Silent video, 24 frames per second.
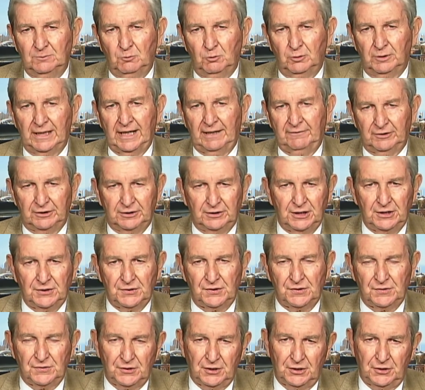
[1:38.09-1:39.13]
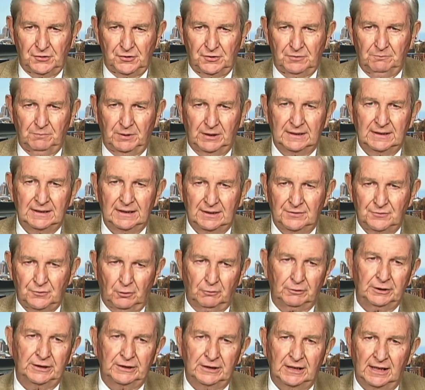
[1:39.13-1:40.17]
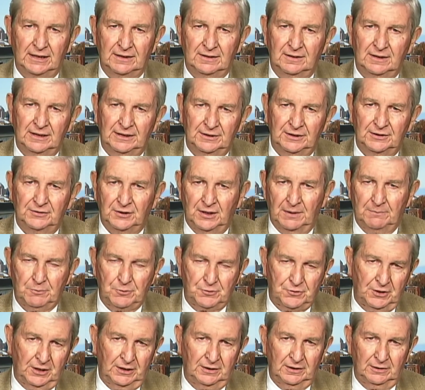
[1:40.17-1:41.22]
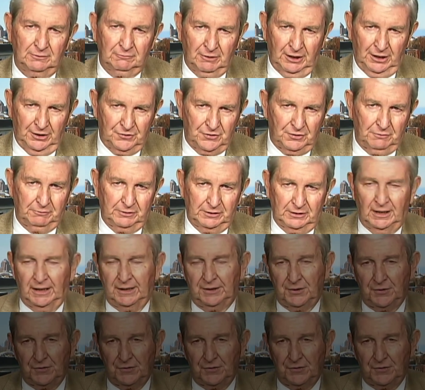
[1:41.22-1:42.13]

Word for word: we'll have a decent season, but uh, certainly not in the 10% range that we'd like to